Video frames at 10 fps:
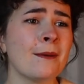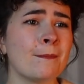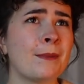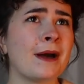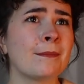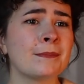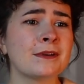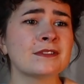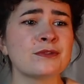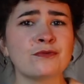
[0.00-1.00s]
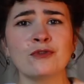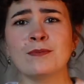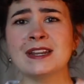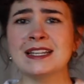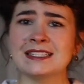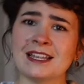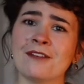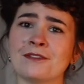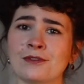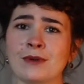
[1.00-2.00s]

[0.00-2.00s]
But because the room in itself is